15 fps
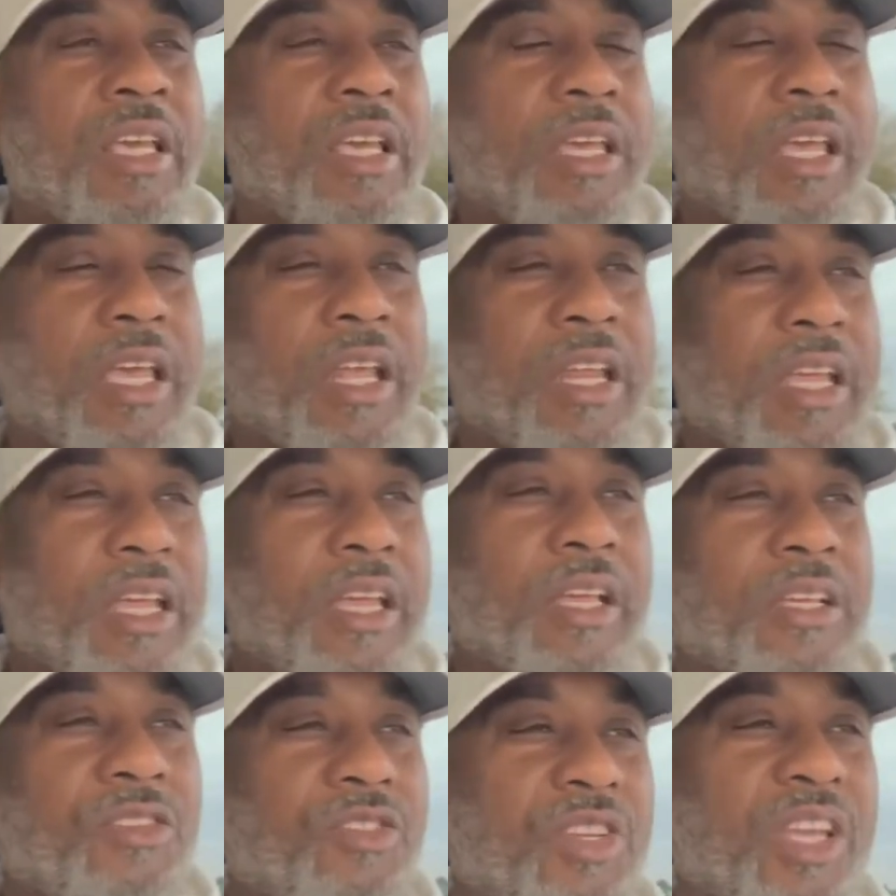it
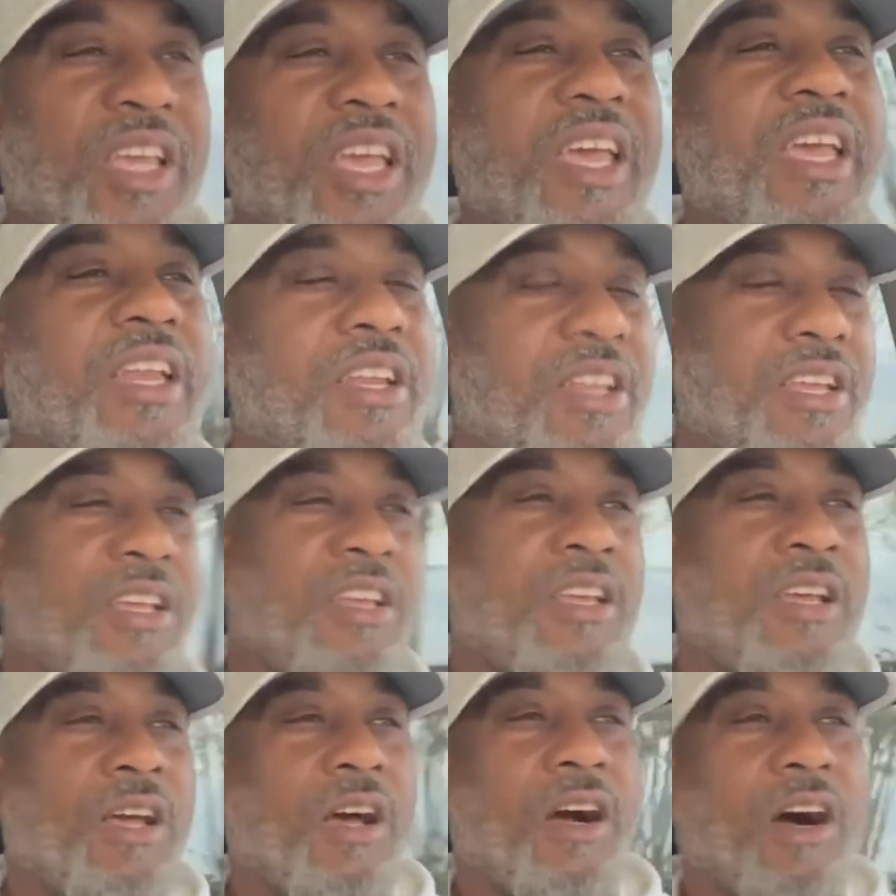is to hit
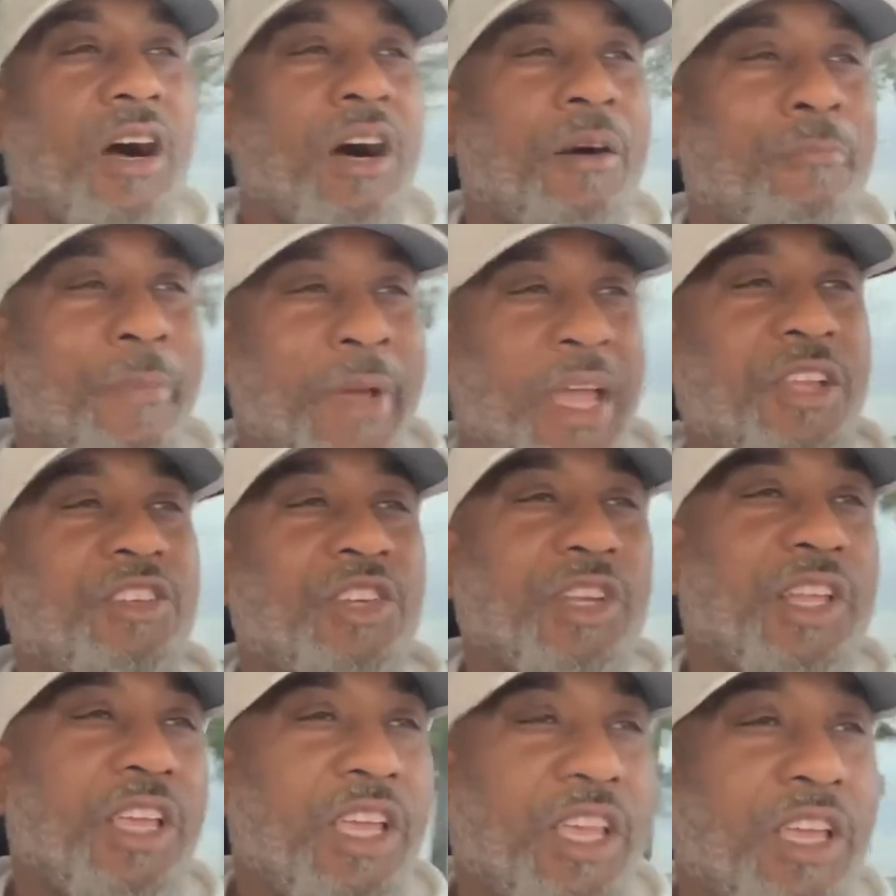a major
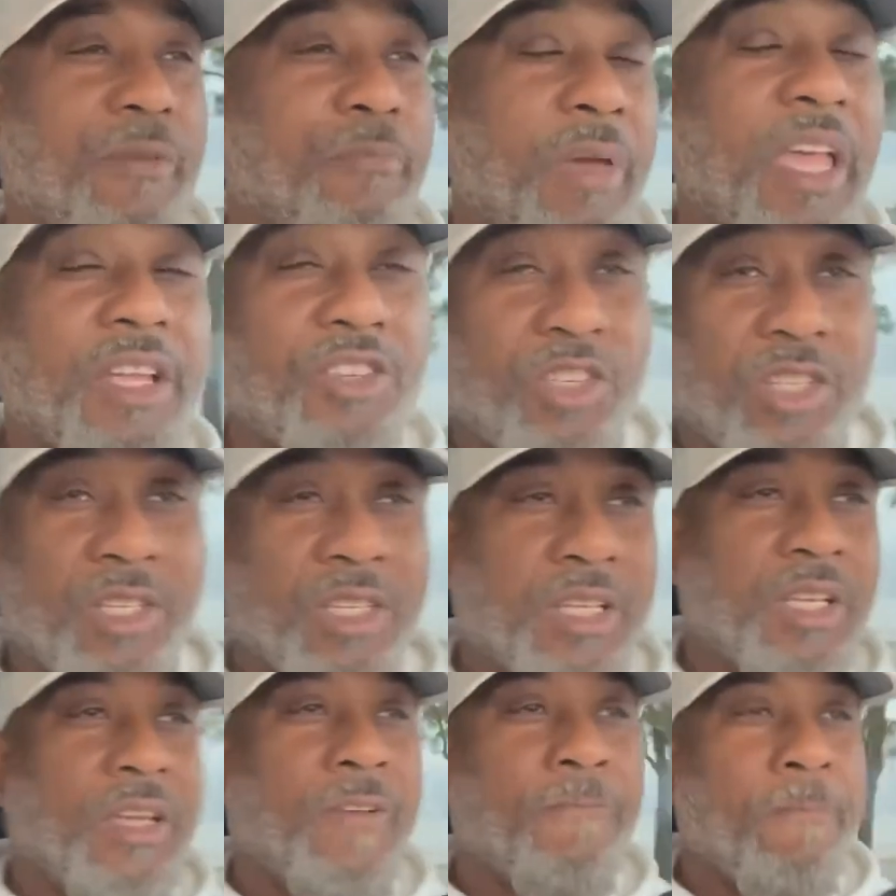league pitch.
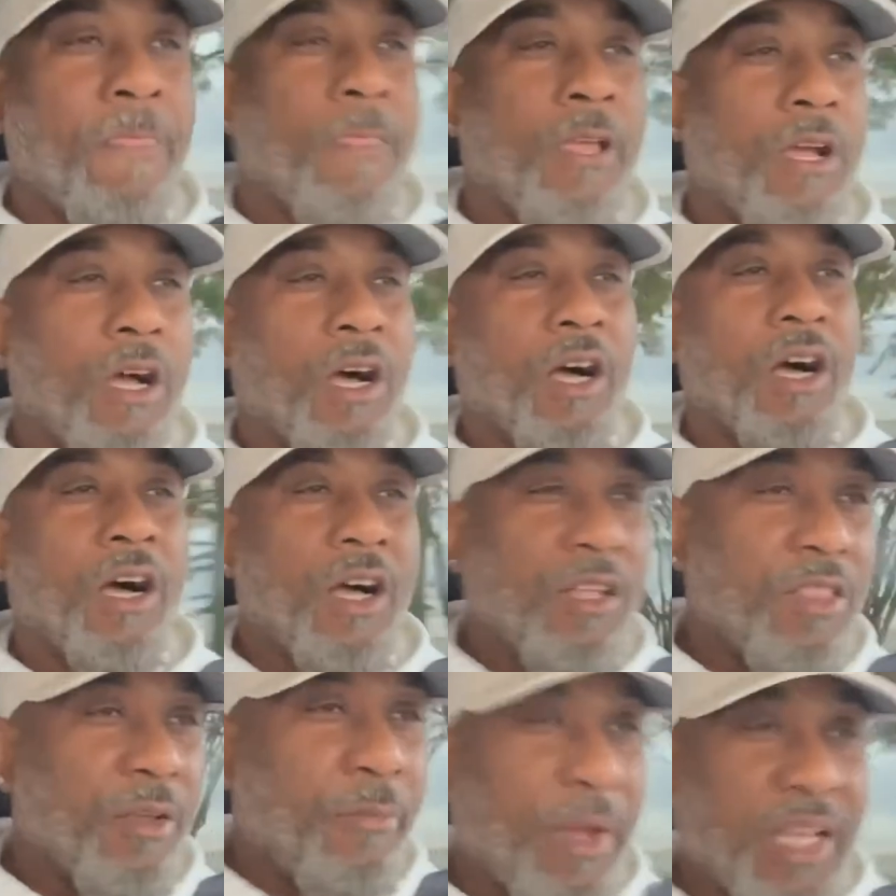
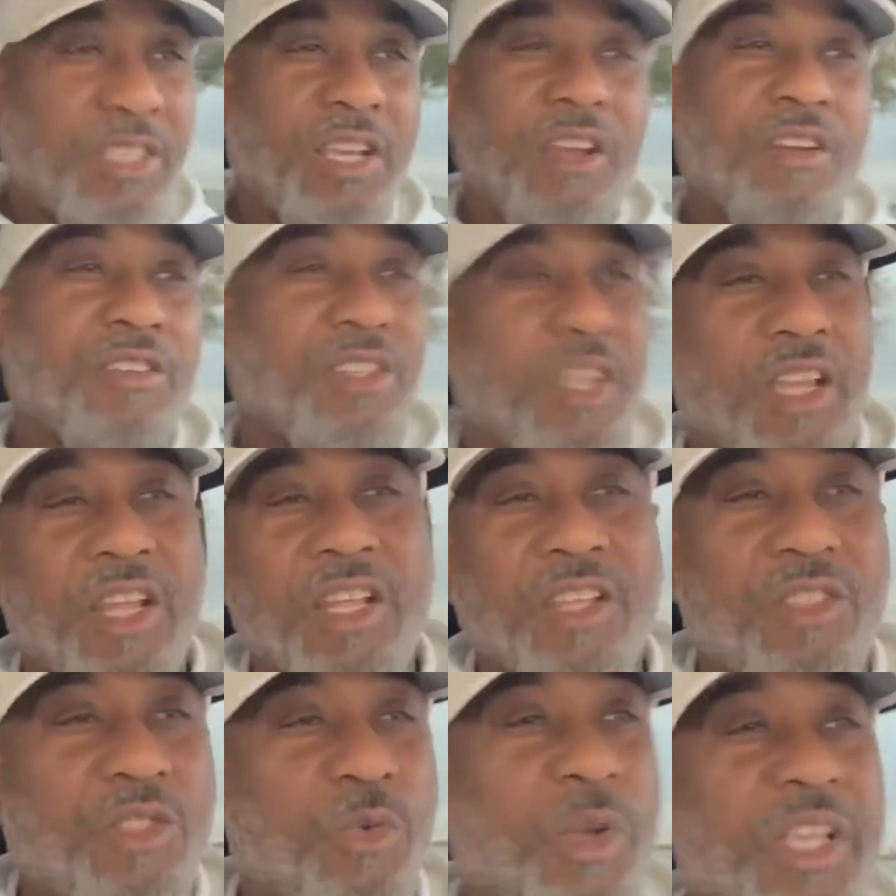The best hitters are
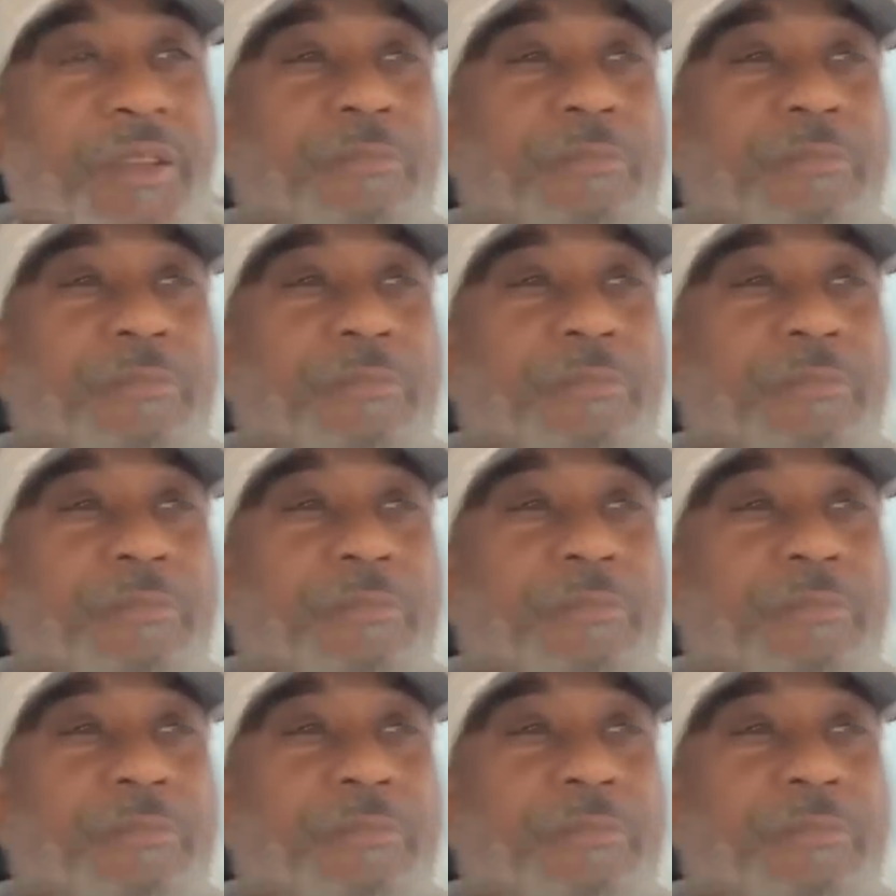hitting three